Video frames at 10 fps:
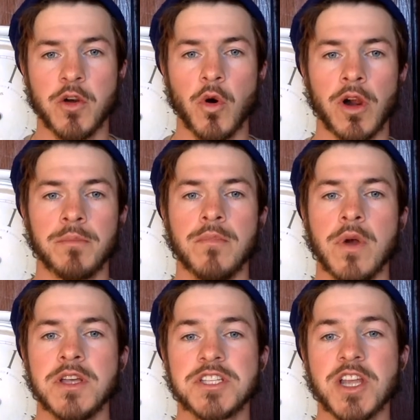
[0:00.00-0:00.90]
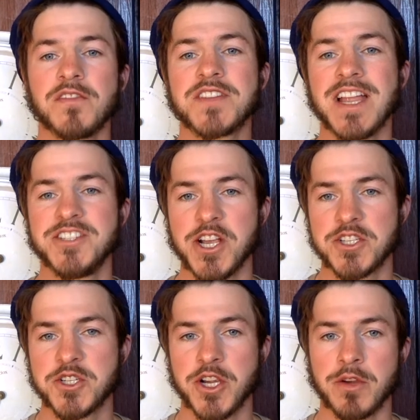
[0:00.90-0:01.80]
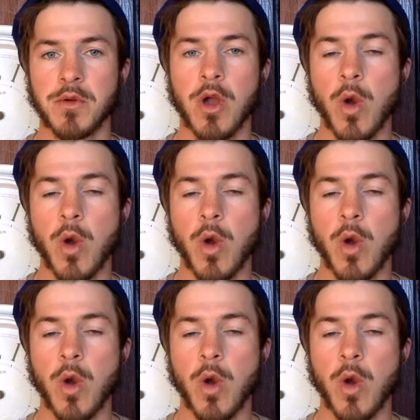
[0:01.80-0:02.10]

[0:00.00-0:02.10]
or self-digestion,